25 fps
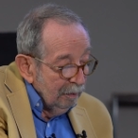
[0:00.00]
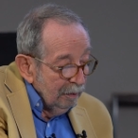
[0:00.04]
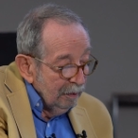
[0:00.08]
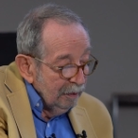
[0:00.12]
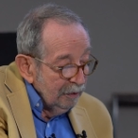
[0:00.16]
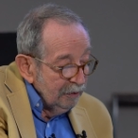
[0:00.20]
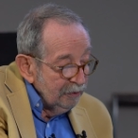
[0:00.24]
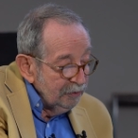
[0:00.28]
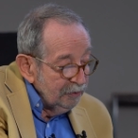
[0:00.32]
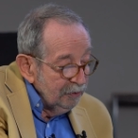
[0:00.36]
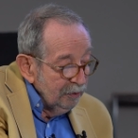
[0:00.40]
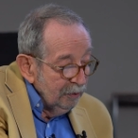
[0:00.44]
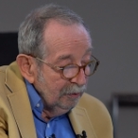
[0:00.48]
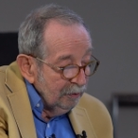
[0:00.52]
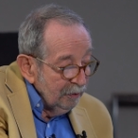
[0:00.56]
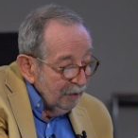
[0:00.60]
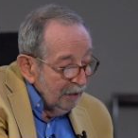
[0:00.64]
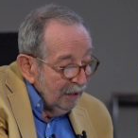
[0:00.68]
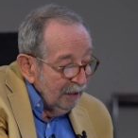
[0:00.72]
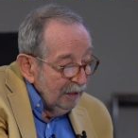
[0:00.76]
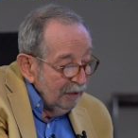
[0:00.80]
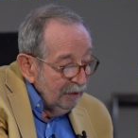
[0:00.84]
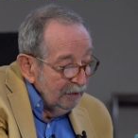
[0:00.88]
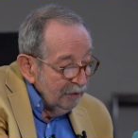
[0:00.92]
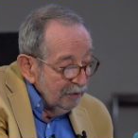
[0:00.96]
is not
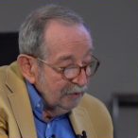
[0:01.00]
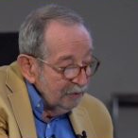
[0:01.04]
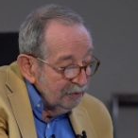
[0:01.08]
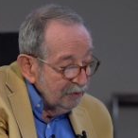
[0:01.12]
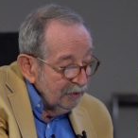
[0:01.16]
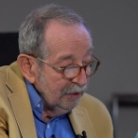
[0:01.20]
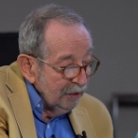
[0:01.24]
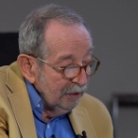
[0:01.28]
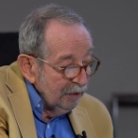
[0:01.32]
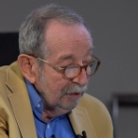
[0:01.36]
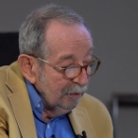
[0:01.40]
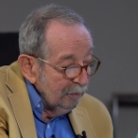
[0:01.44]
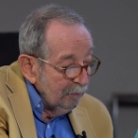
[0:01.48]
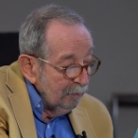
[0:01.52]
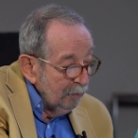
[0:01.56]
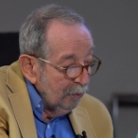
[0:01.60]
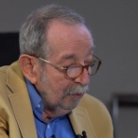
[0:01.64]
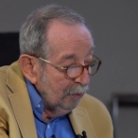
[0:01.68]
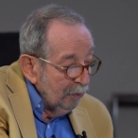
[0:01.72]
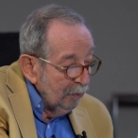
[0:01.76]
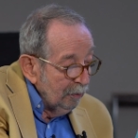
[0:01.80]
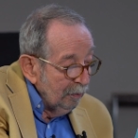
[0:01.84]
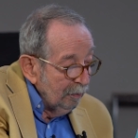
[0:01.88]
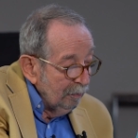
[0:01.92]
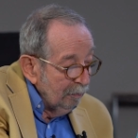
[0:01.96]
in us
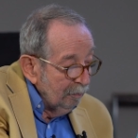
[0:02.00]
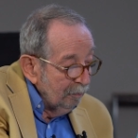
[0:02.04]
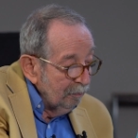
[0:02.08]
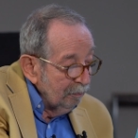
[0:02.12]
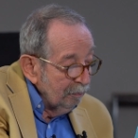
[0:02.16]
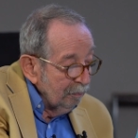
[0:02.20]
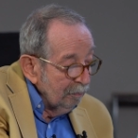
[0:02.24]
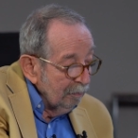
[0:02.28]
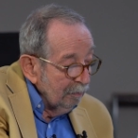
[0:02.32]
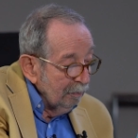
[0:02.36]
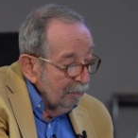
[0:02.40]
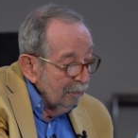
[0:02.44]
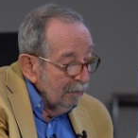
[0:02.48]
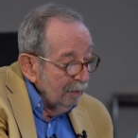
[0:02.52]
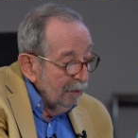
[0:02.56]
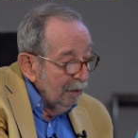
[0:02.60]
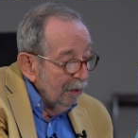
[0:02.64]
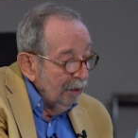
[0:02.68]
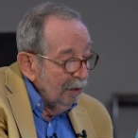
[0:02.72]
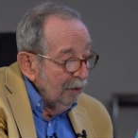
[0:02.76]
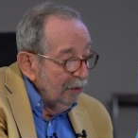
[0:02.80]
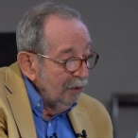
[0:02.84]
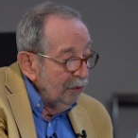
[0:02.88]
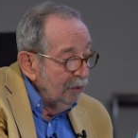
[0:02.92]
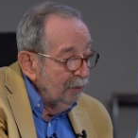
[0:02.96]
anymore.
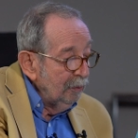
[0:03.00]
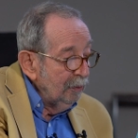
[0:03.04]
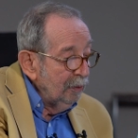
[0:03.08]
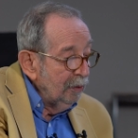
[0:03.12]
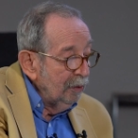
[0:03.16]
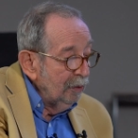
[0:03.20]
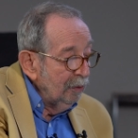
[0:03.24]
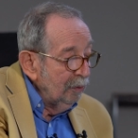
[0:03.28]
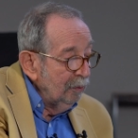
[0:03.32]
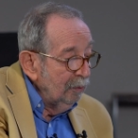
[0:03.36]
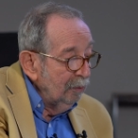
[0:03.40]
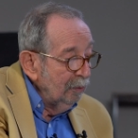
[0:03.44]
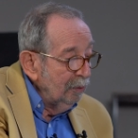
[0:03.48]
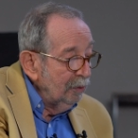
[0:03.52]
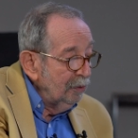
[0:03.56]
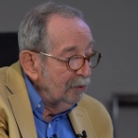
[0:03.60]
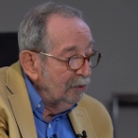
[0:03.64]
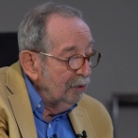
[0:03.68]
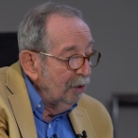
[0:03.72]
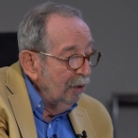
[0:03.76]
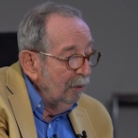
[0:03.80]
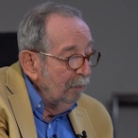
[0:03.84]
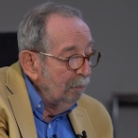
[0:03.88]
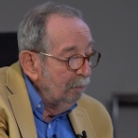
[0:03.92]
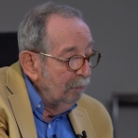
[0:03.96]
You can look at
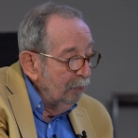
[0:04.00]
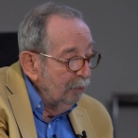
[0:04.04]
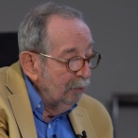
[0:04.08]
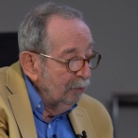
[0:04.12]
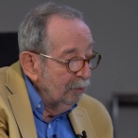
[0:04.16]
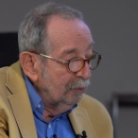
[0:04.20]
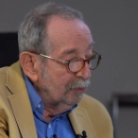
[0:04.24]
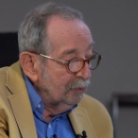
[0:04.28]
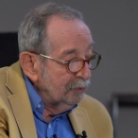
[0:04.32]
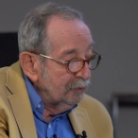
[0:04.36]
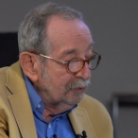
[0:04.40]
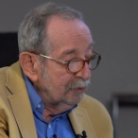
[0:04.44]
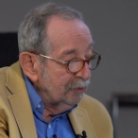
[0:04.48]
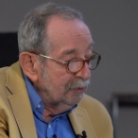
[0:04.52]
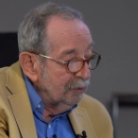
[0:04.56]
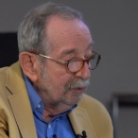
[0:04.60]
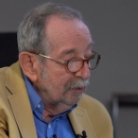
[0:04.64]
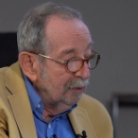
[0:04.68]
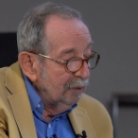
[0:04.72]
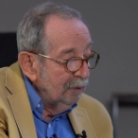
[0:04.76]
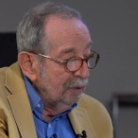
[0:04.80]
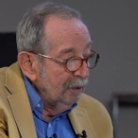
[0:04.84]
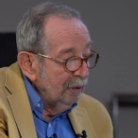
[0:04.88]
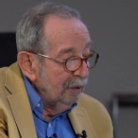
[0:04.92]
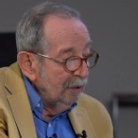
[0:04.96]
our boys
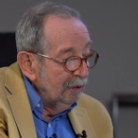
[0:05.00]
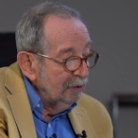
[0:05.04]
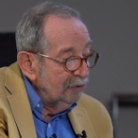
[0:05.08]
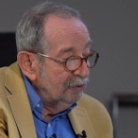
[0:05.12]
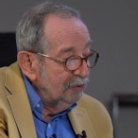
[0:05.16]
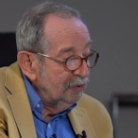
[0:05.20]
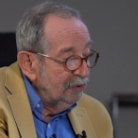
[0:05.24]
and